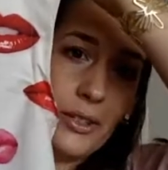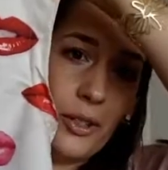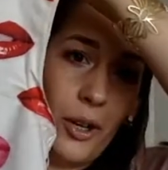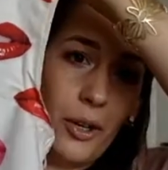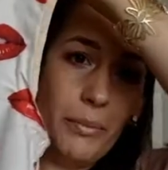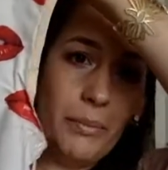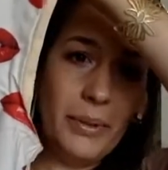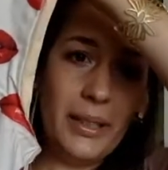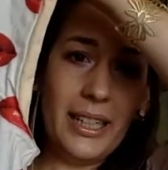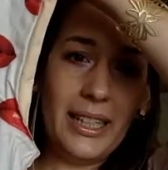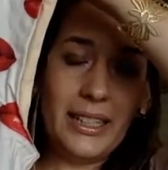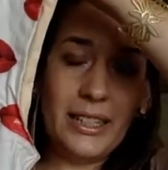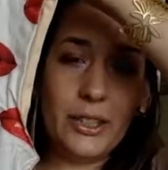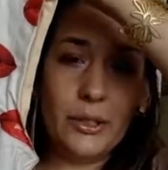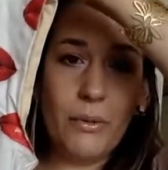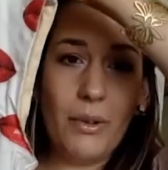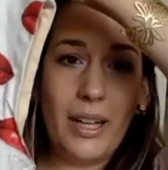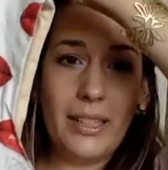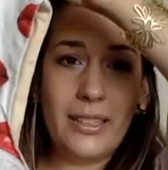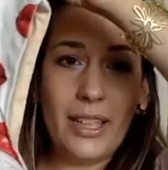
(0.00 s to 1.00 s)
top. It's
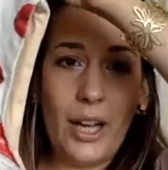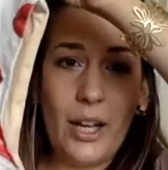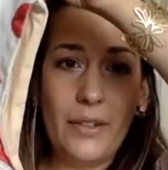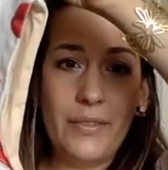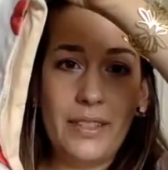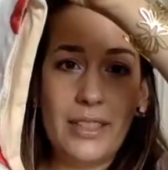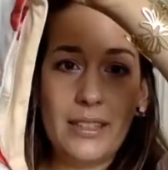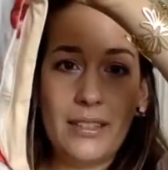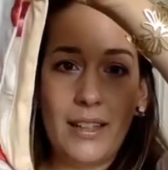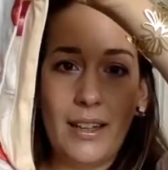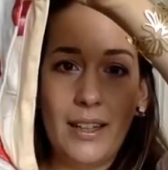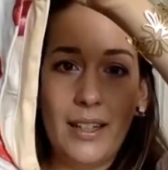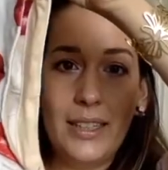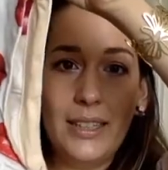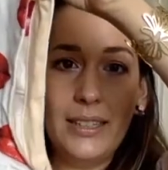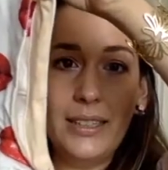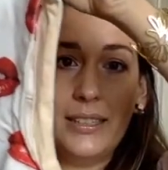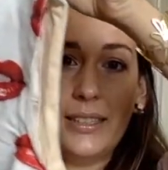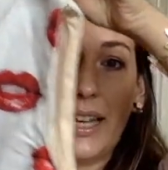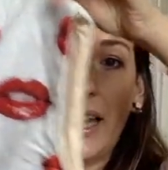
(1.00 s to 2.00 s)
quite
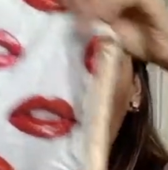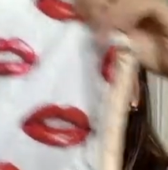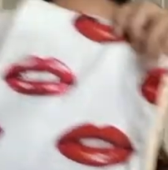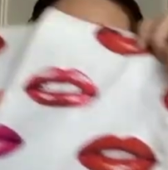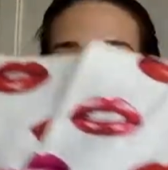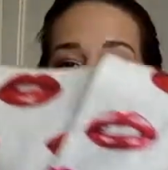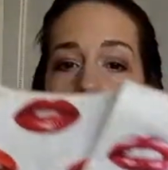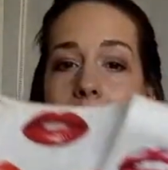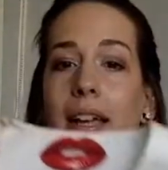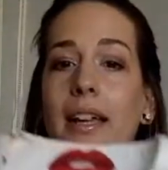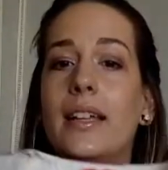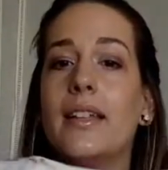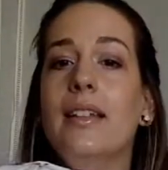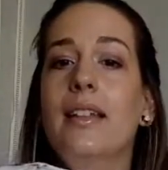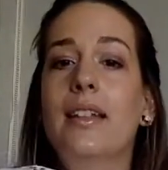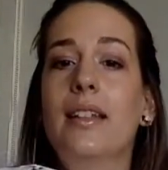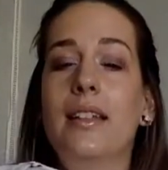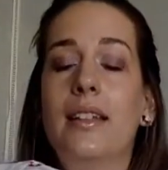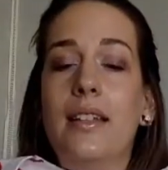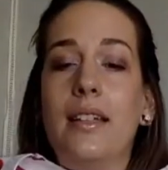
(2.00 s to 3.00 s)
oversized. I made
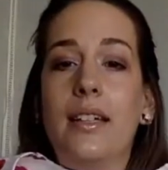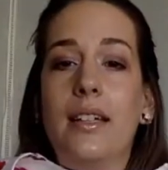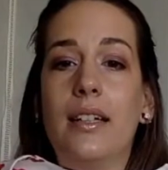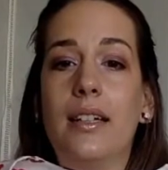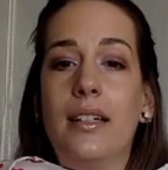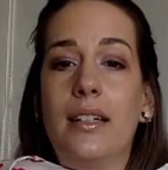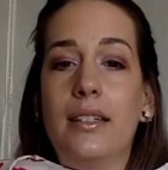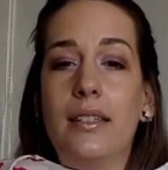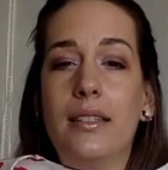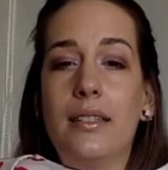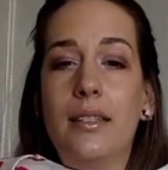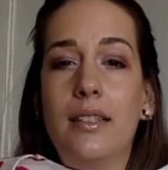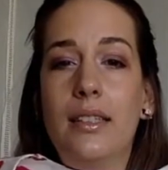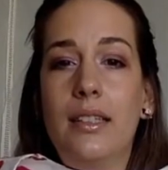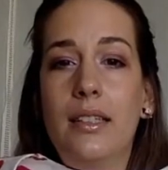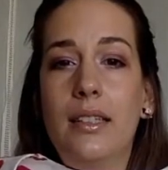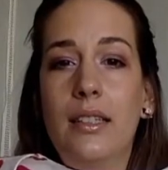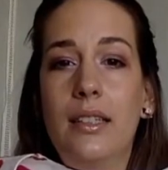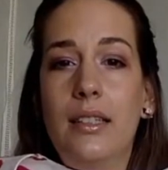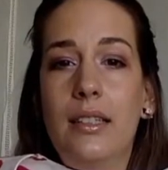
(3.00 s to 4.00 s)
the
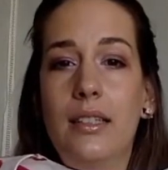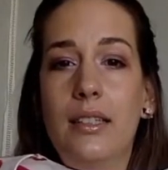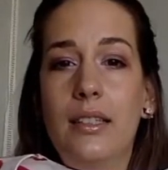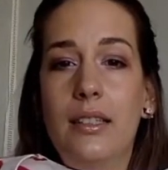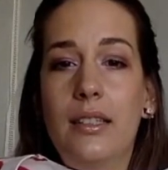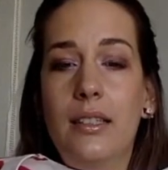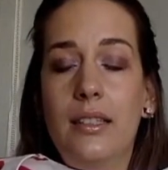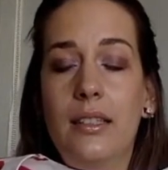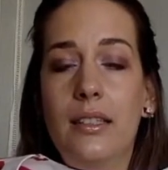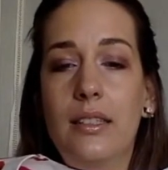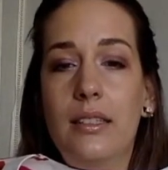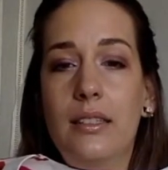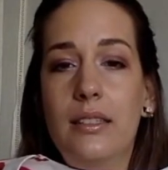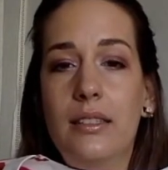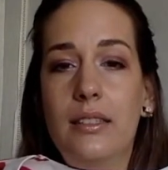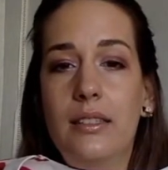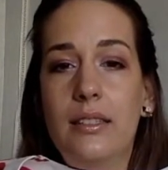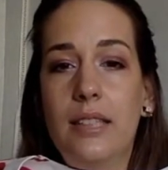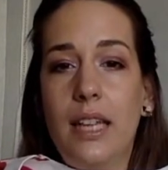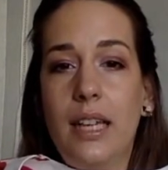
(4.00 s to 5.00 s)

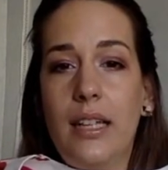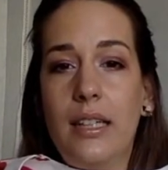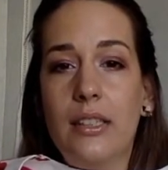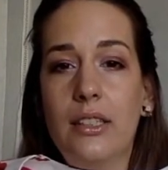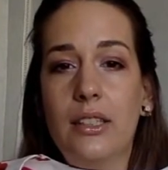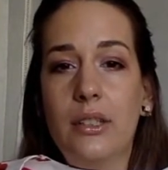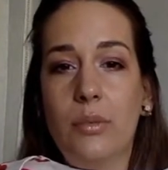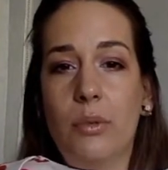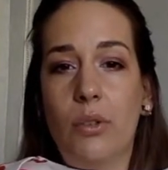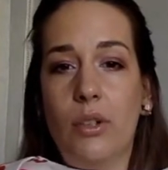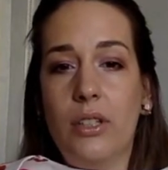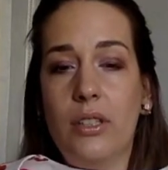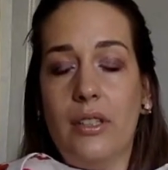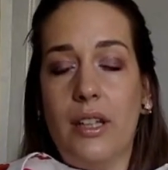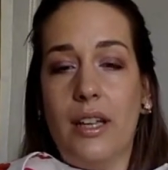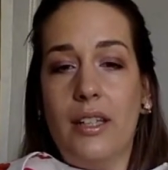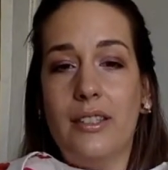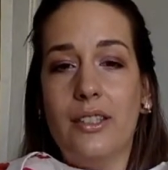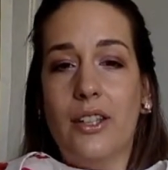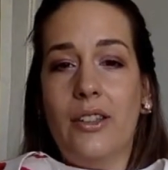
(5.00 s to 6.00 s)
second smaller
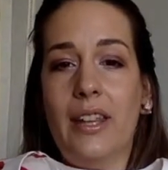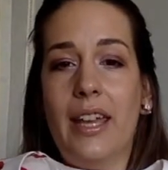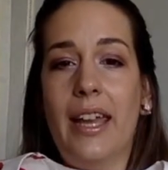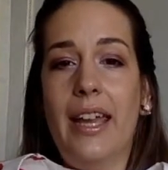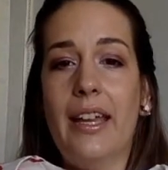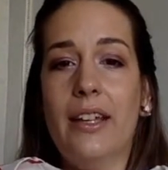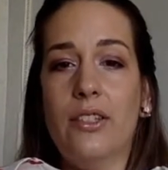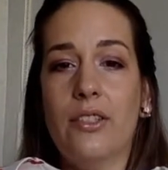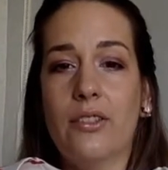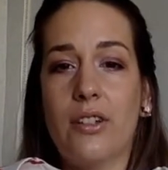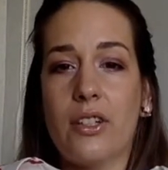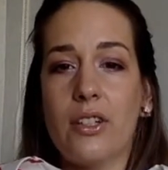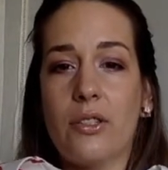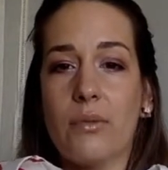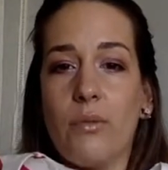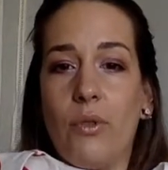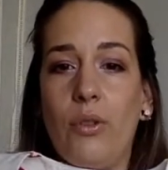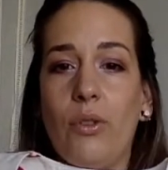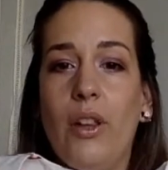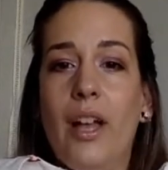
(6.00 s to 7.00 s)
size, so the extra
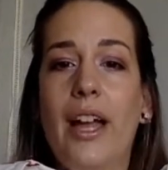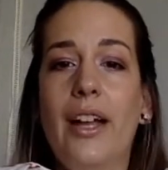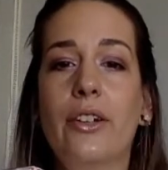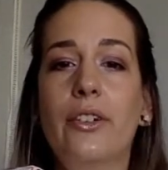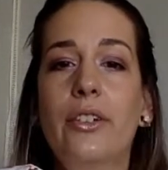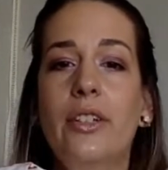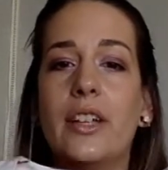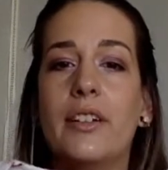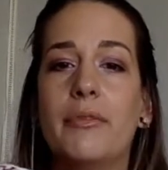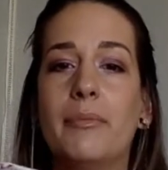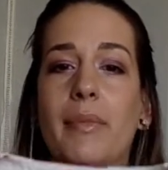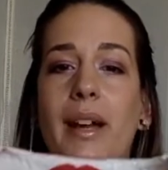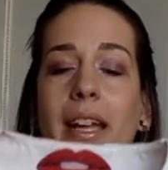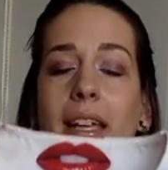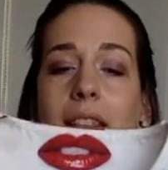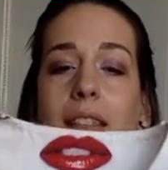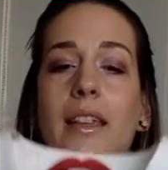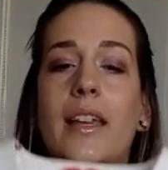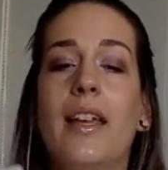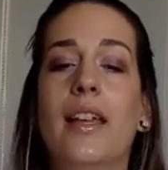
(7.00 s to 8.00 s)
small. I could have
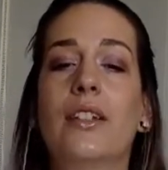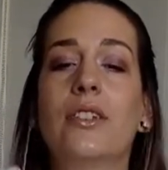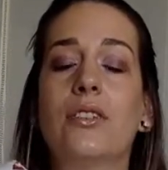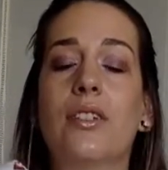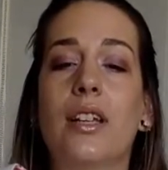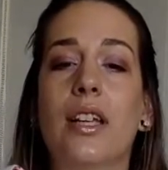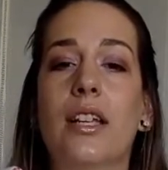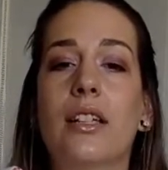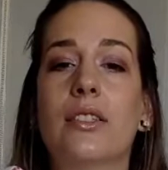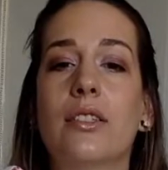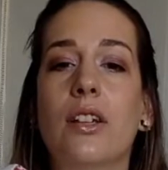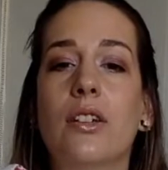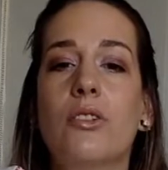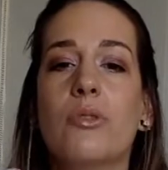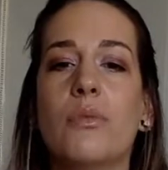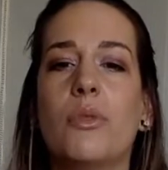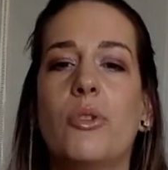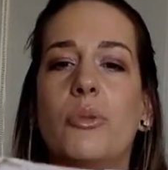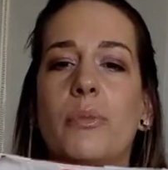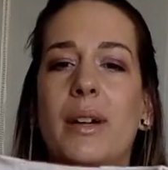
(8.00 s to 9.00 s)
made the extra
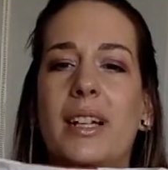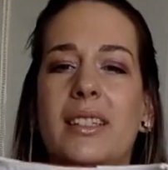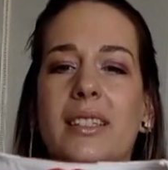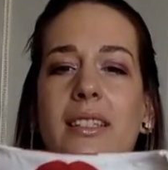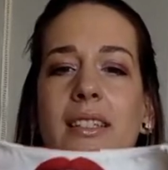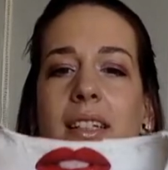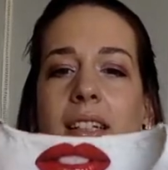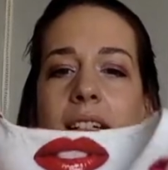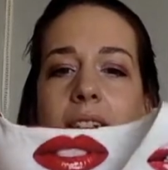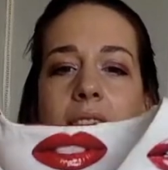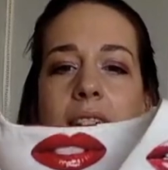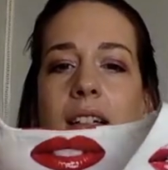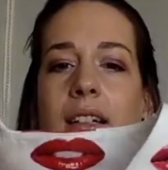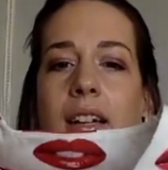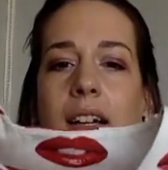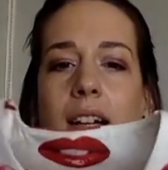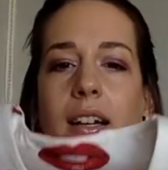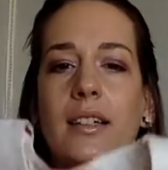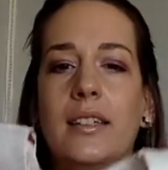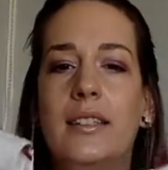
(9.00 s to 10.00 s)
small, but
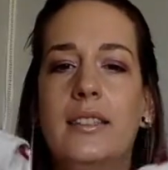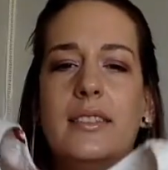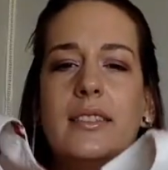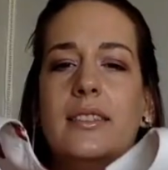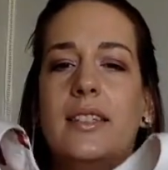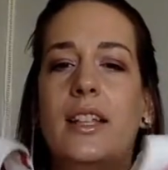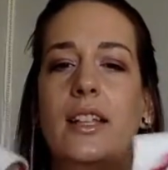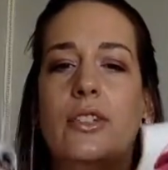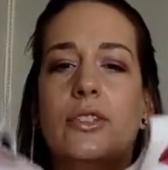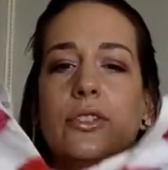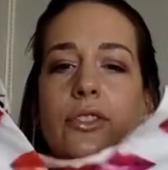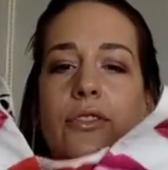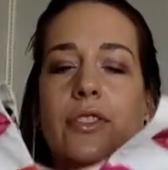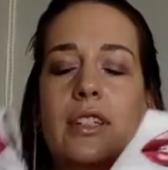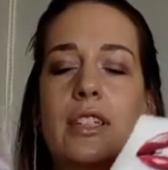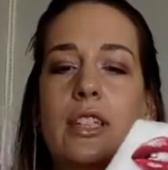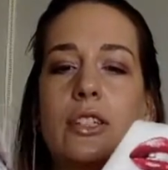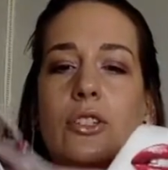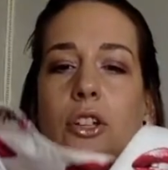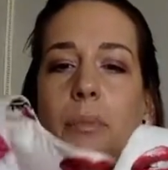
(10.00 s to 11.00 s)
it's a loose
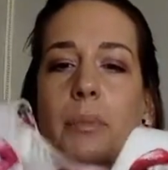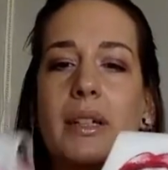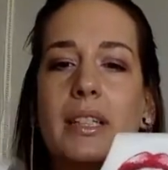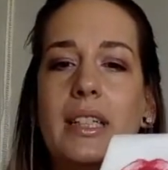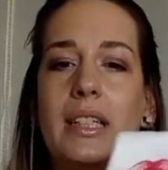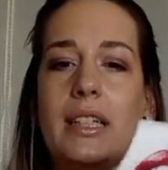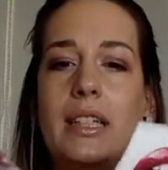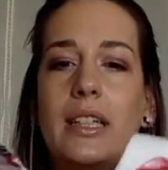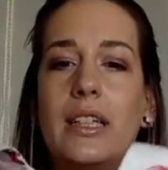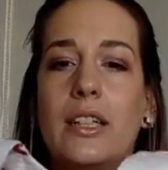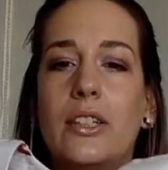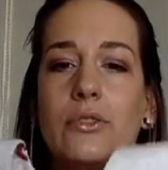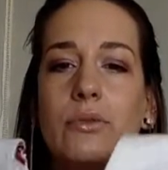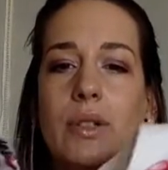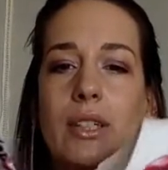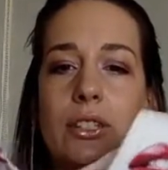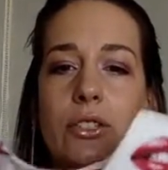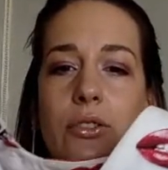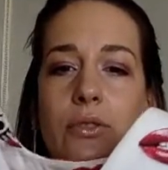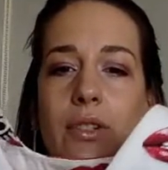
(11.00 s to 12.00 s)
fitting top and I didn't
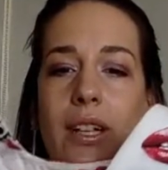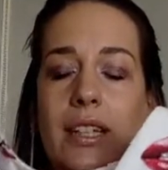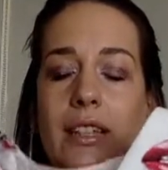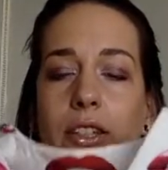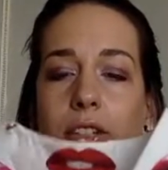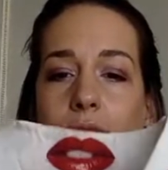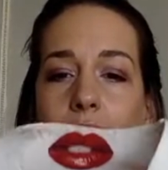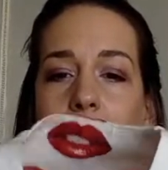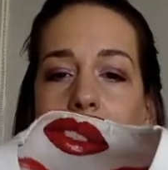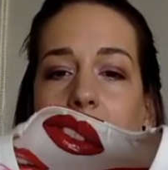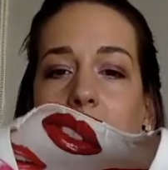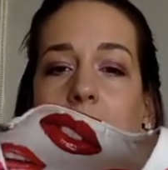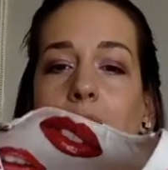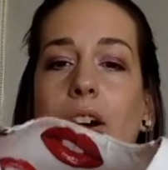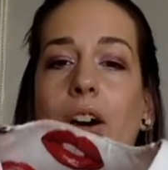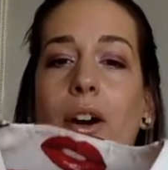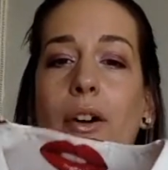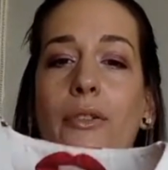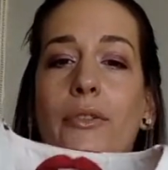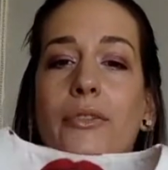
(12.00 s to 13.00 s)
want to run the risk
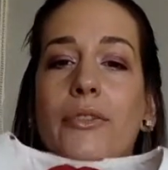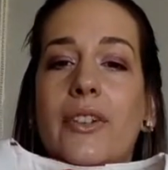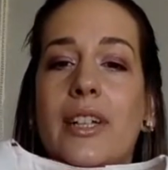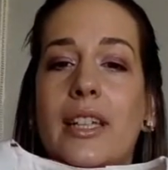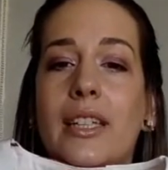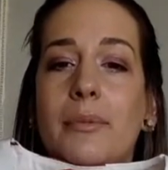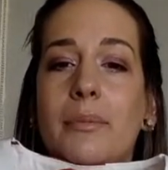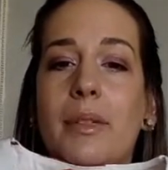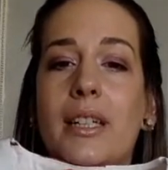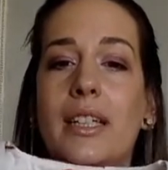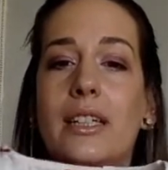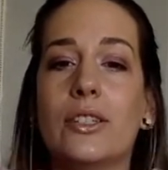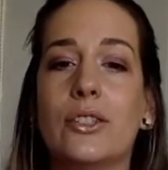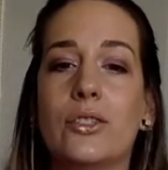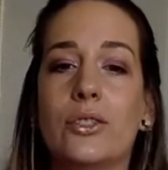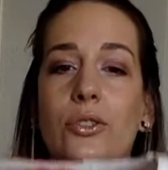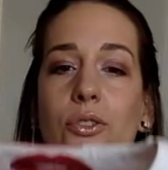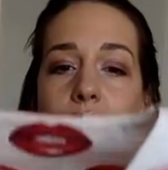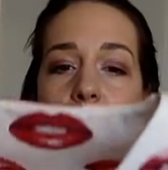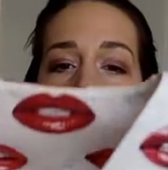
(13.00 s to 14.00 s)
of it being
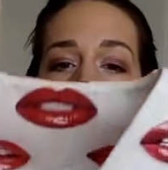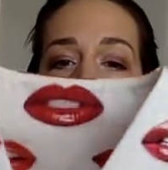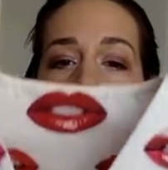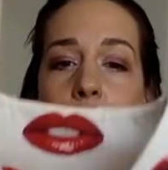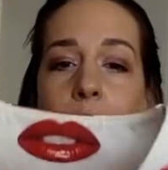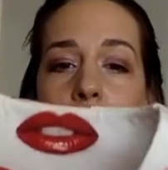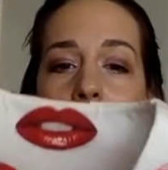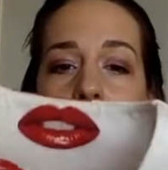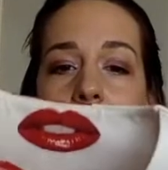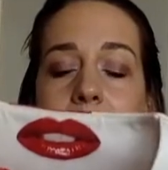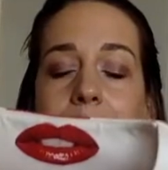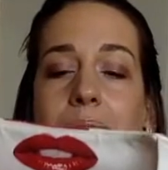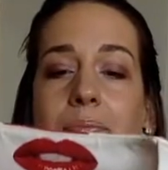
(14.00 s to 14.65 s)
too small.